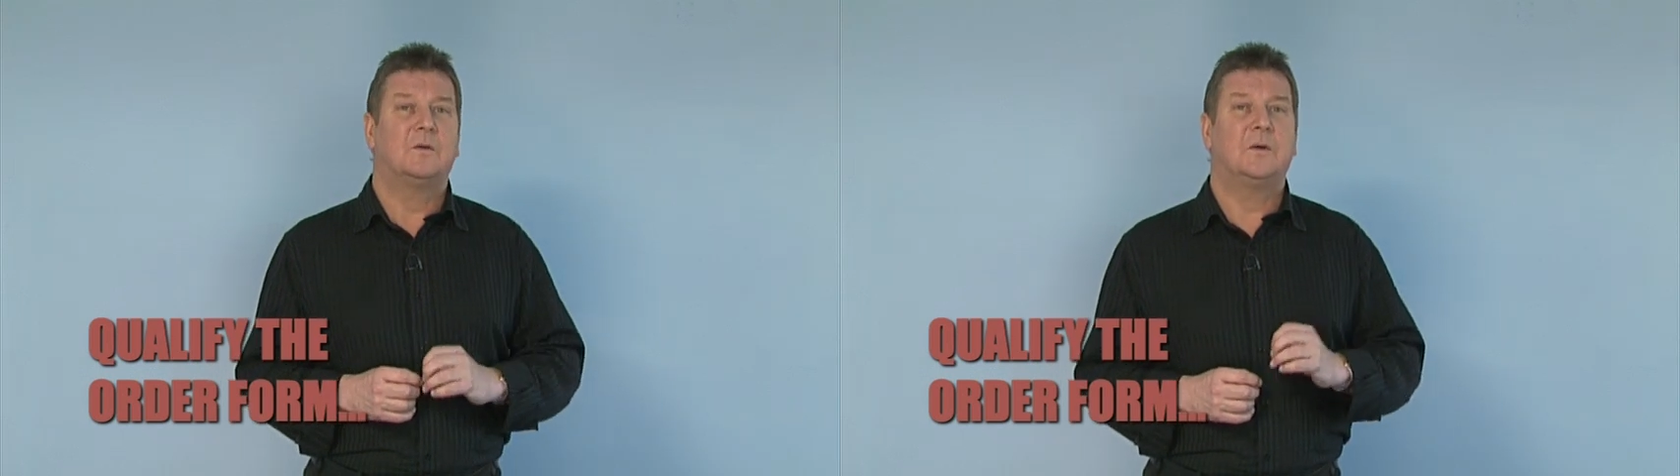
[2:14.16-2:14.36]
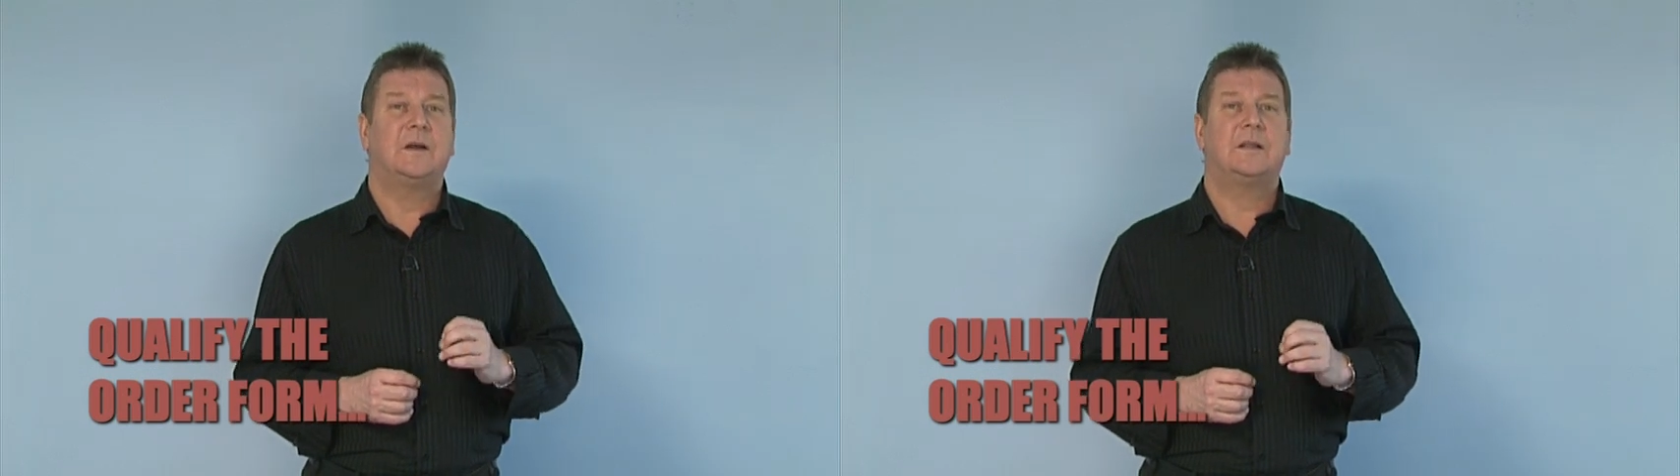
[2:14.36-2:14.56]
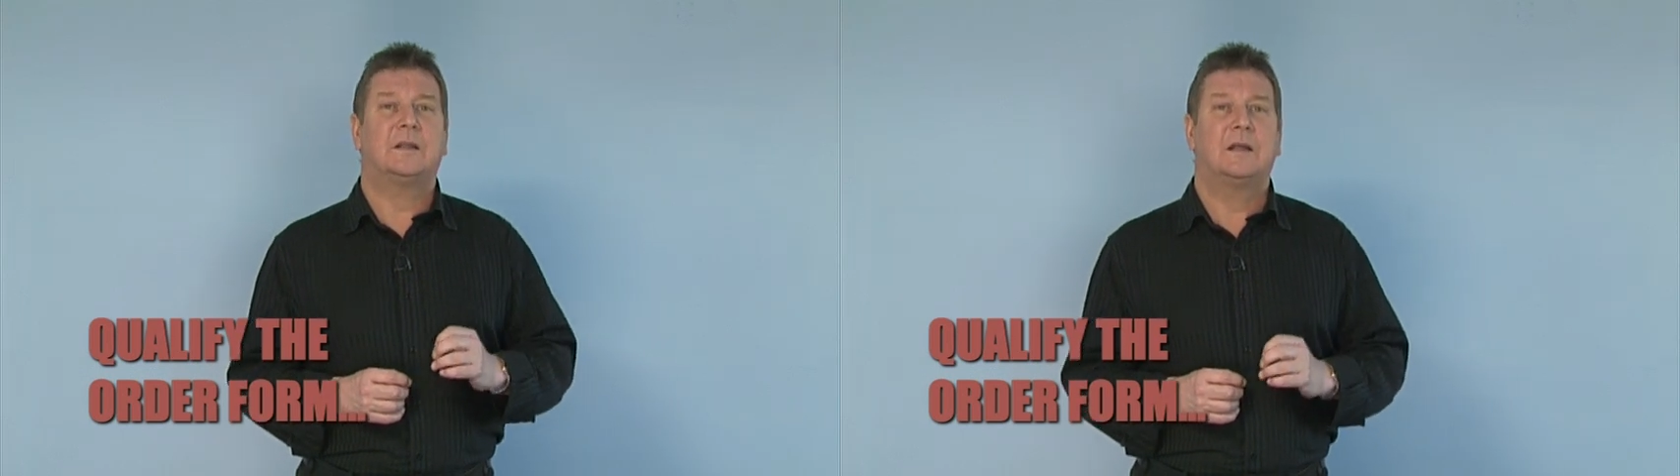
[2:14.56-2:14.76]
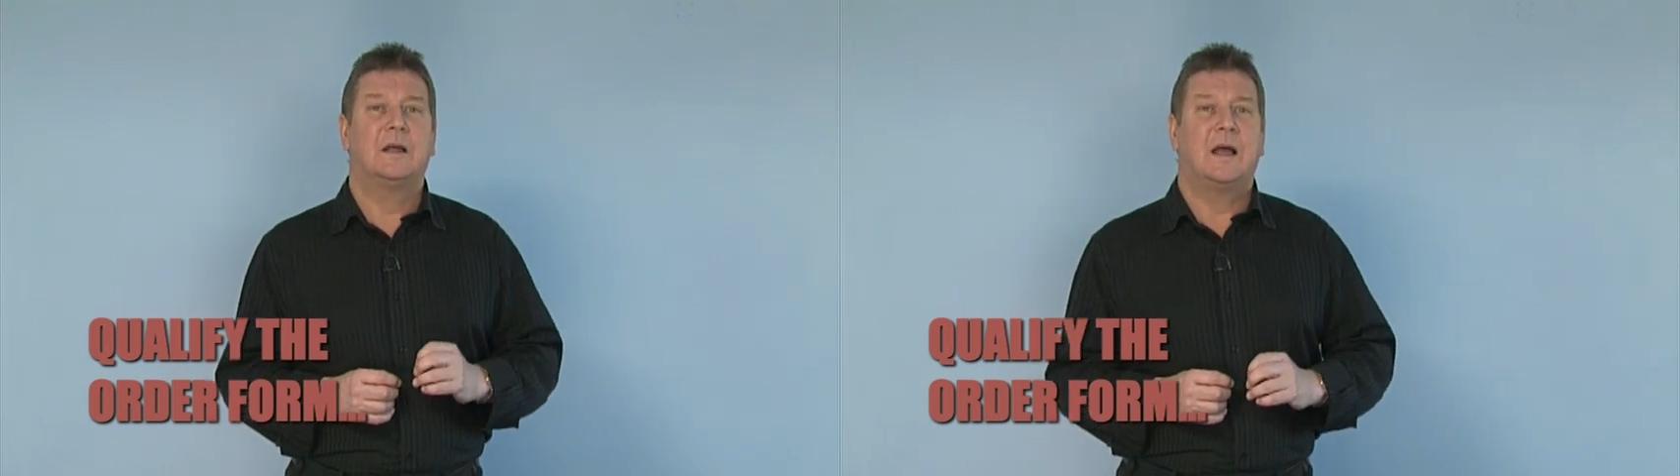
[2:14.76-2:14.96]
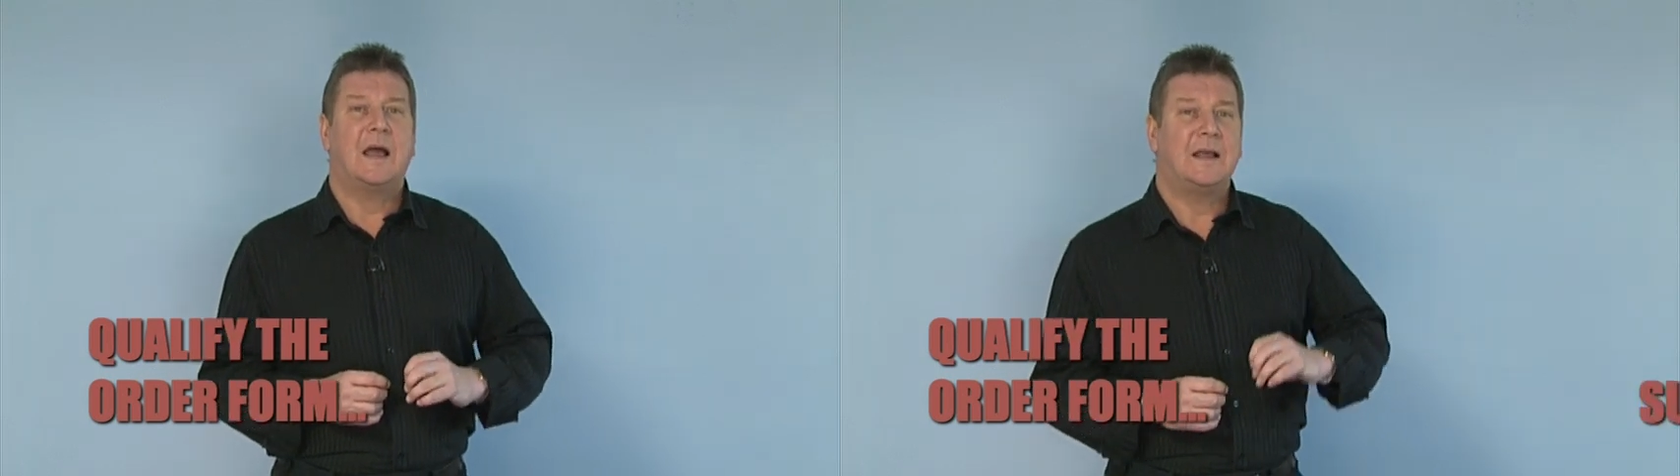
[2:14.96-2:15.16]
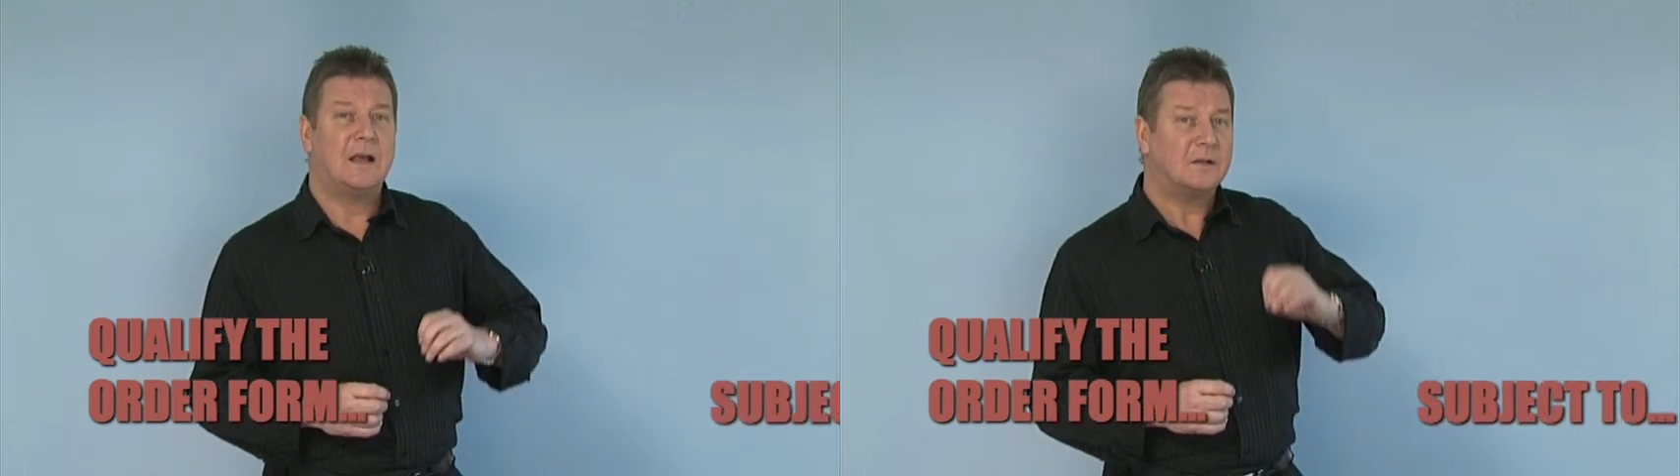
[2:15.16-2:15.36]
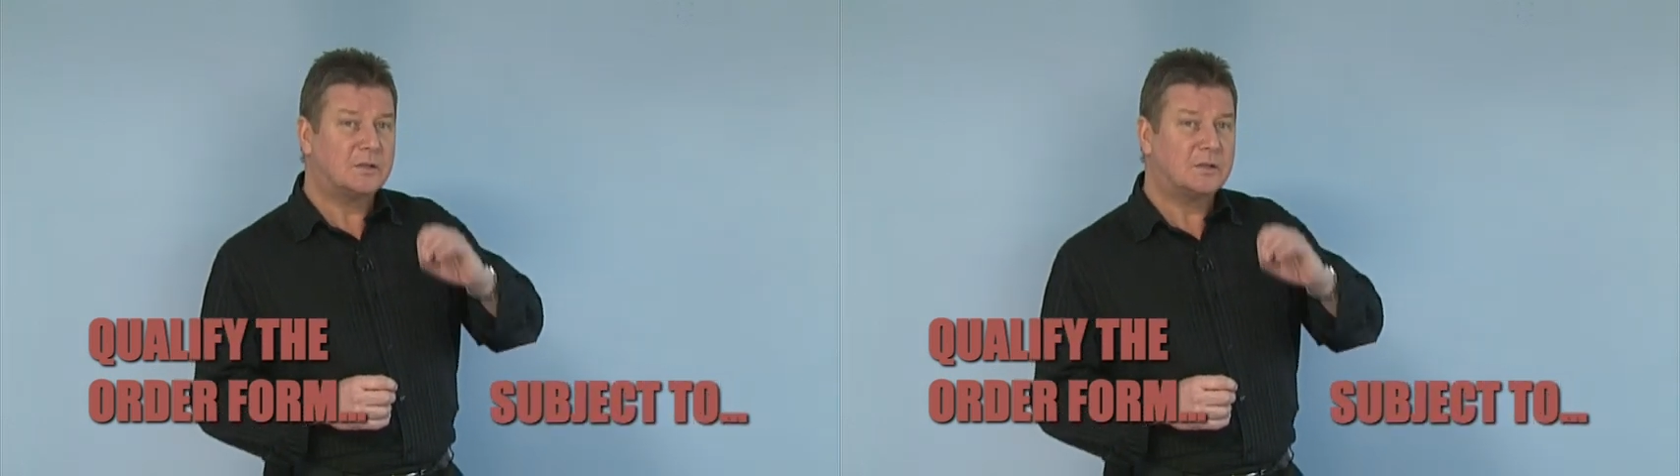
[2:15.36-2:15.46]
with a